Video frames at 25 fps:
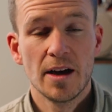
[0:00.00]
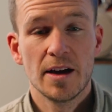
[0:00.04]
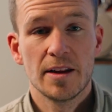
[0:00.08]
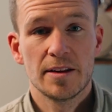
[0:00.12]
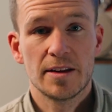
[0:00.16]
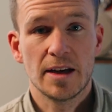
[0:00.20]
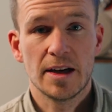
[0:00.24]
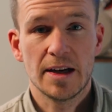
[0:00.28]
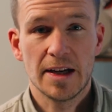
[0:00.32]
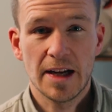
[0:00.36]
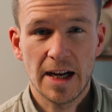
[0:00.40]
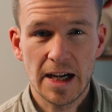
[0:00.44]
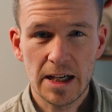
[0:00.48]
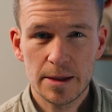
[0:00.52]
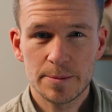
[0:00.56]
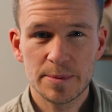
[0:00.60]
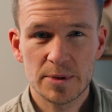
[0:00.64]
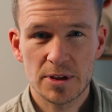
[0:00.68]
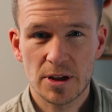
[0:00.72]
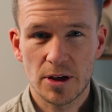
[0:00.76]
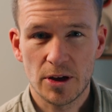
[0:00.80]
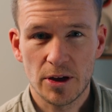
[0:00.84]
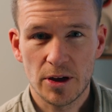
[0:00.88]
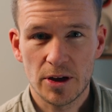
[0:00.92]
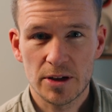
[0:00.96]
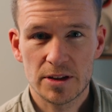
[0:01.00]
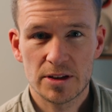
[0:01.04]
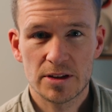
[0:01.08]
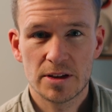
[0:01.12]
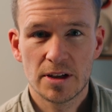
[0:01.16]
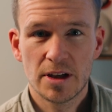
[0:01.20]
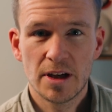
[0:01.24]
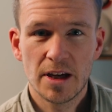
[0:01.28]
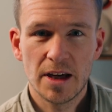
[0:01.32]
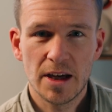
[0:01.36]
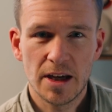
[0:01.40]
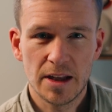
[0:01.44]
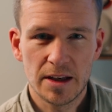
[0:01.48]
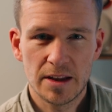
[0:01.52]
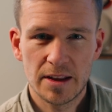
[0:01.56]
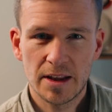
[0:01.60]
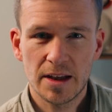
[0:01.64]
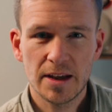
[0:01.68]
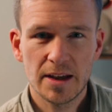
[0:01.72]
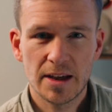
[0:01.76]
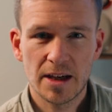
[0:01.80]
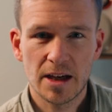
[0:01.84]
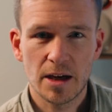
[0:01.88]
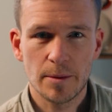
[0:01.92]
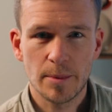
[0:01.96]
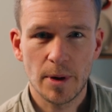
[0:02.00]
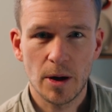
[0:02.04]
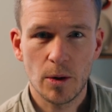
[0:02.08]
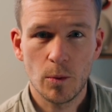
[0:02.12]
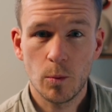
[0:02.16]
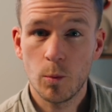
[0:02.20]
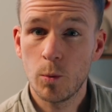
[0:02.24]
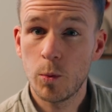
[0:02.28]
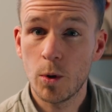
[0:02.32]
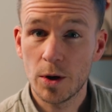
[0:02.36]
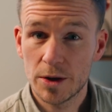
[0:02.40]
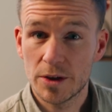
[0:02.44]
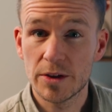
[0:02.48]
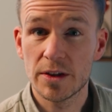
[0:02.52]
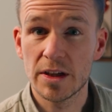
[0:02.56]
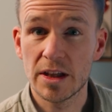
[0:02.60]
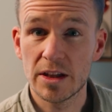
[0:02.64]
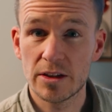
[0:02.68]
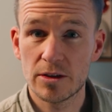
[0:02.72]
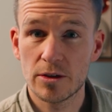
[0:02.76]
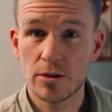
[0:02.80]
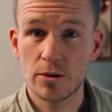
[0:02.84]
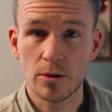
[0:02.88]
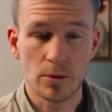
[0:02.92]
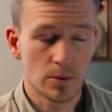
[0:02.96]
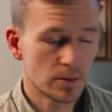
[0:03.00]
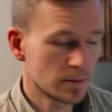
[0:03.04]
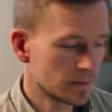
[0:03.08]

that helps a lot in thinking about what you need to do.